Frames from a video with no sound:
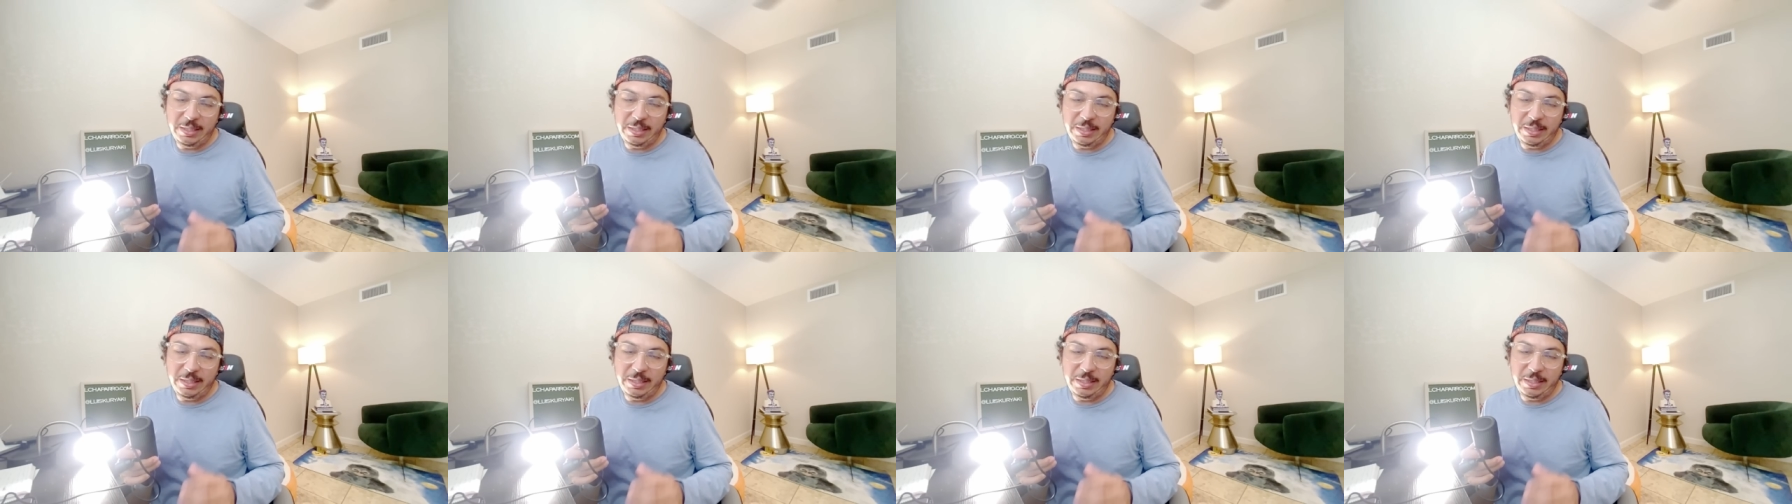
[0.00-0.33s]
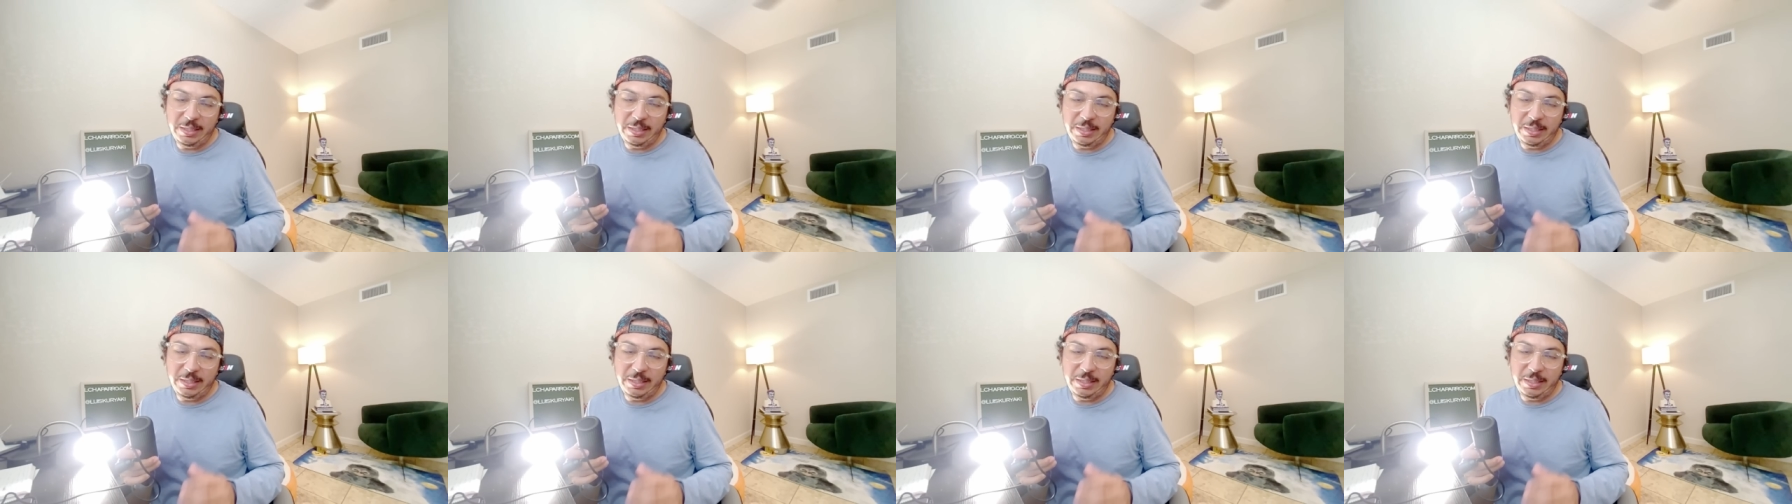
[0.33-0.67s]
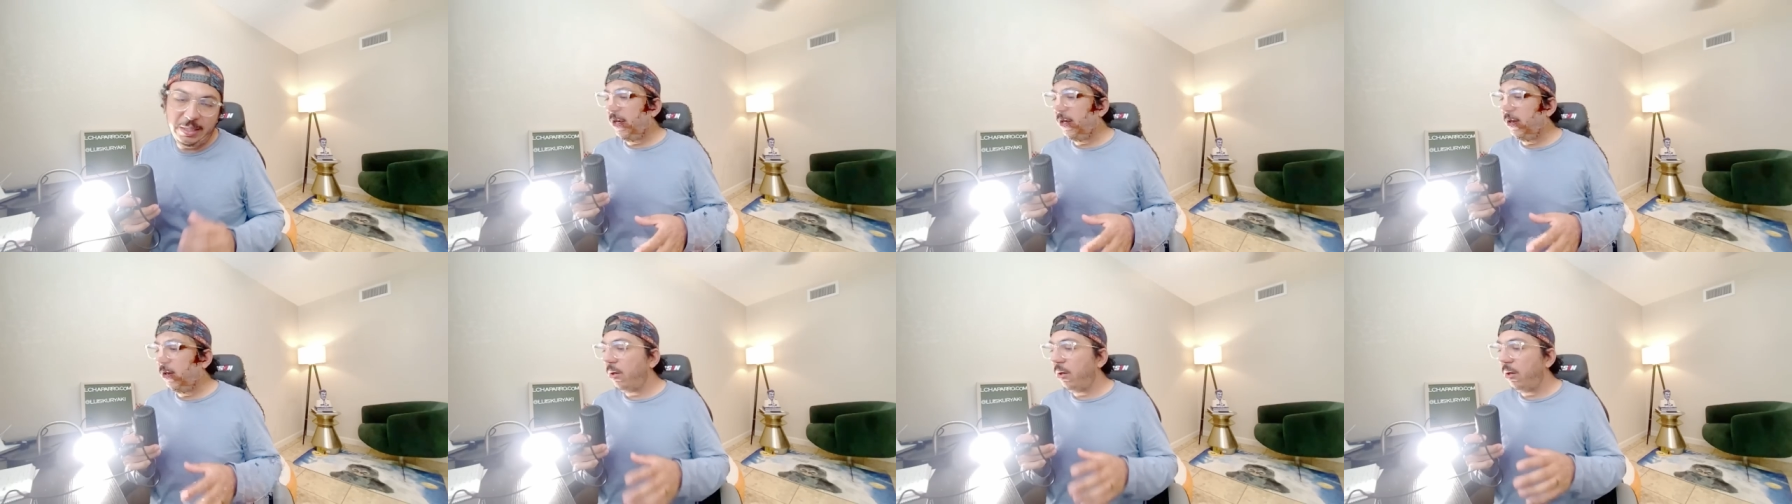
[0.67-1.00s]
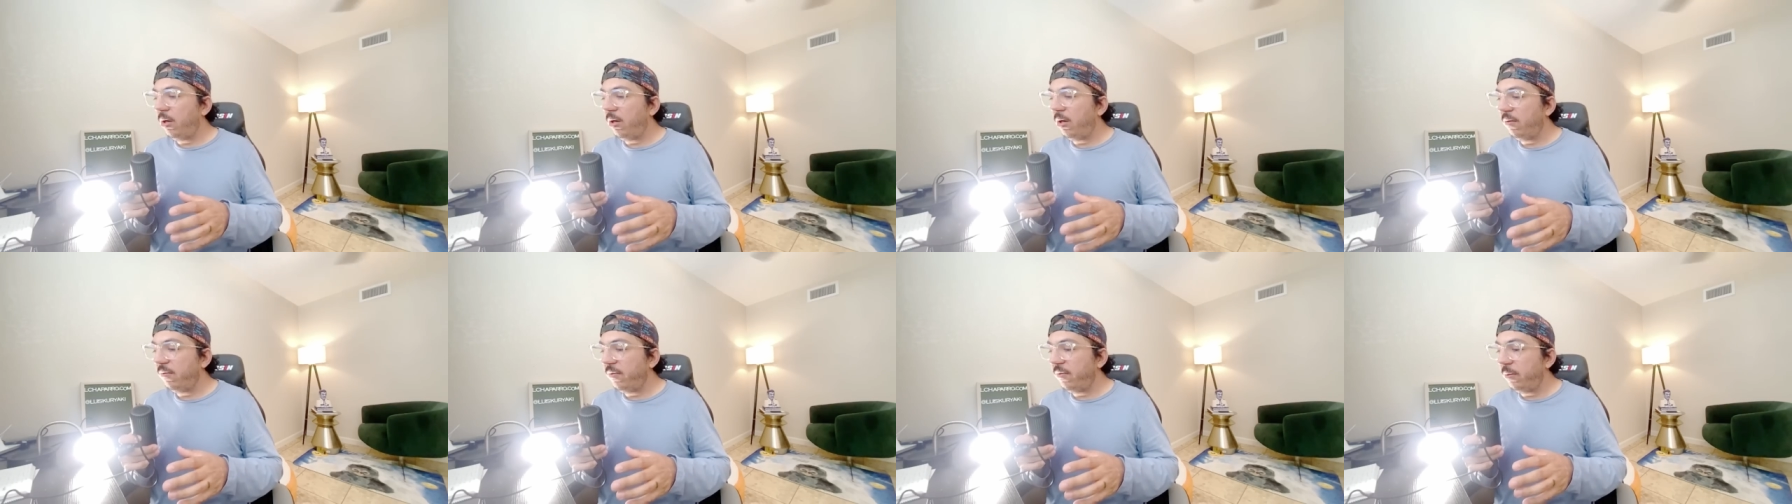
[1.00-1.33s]
a lot
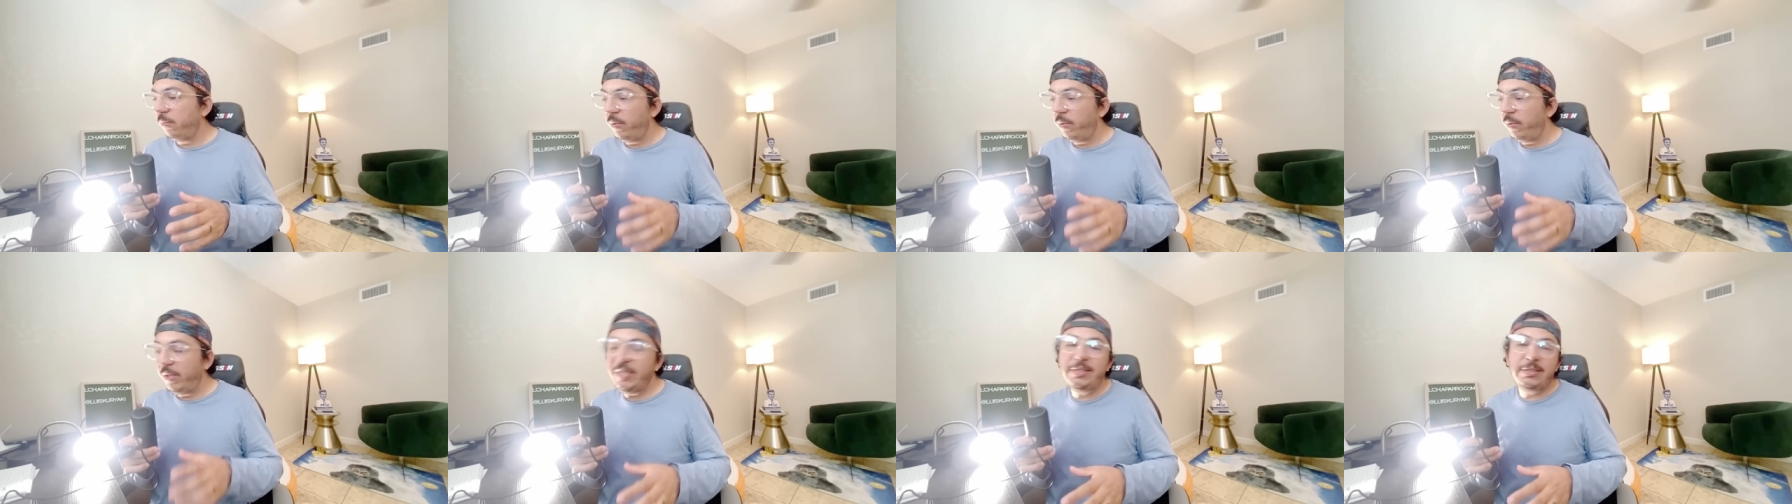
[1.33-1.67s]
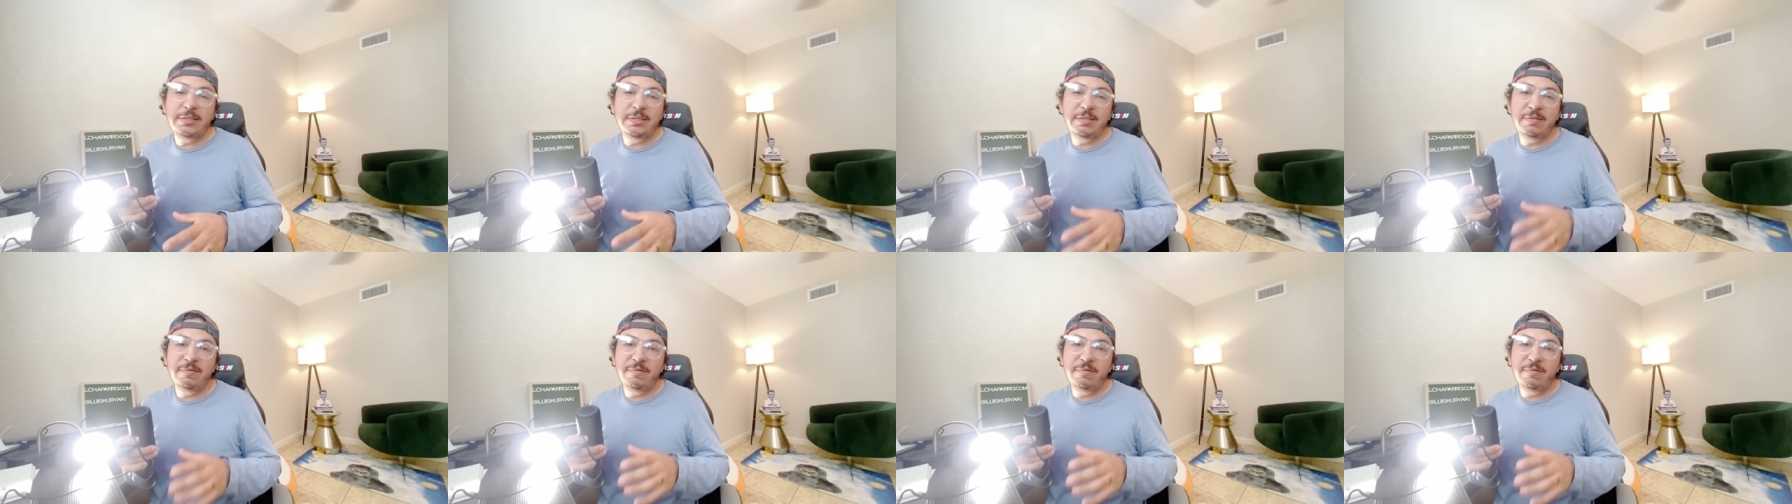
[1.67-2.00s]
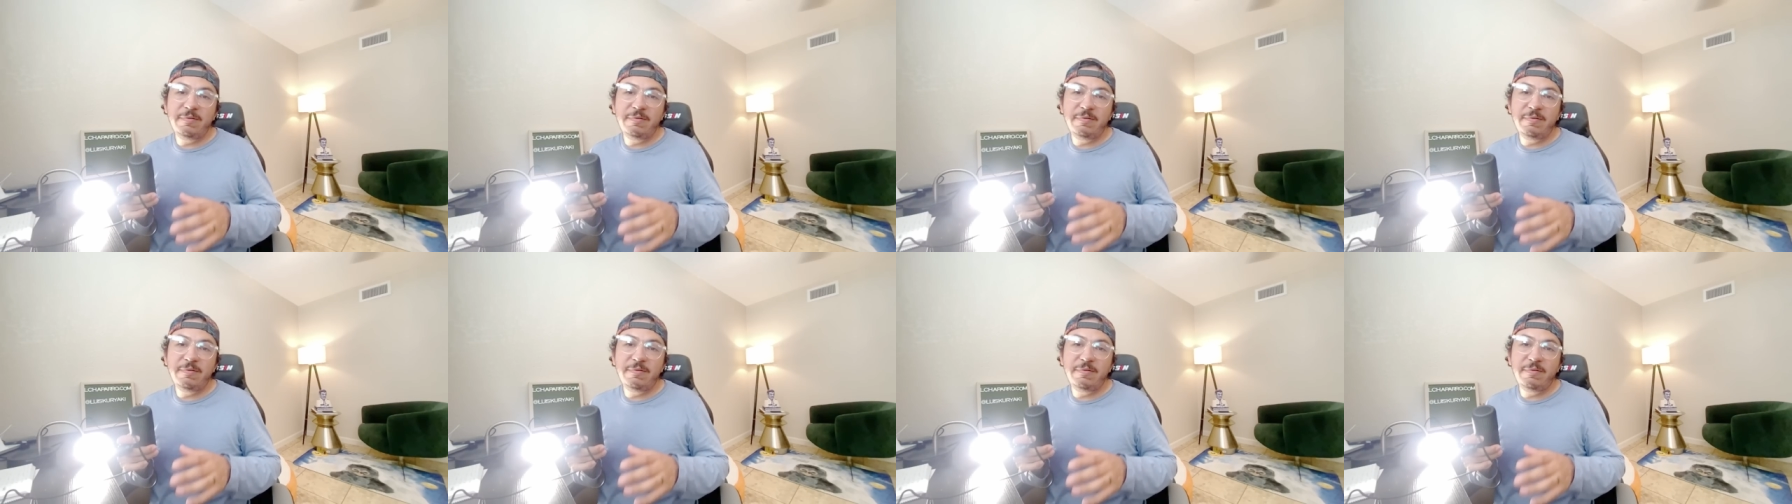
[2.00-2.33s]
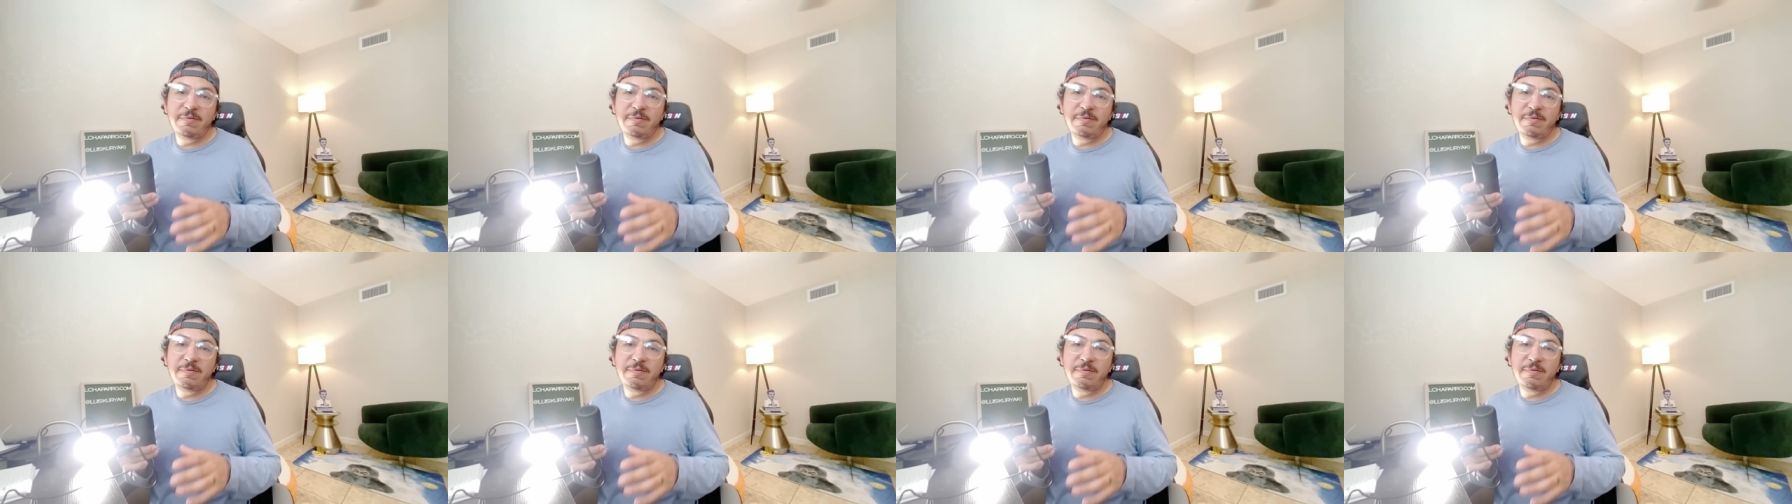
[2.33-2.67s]
of recent
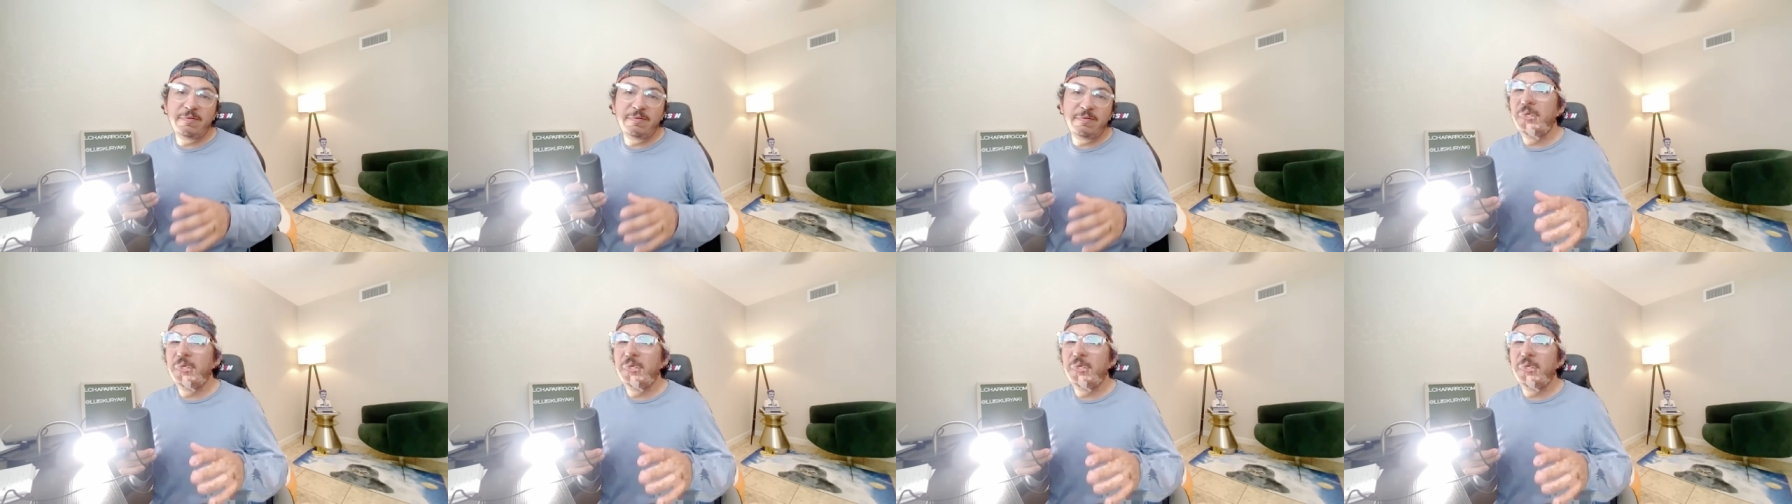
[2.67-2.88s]
violence,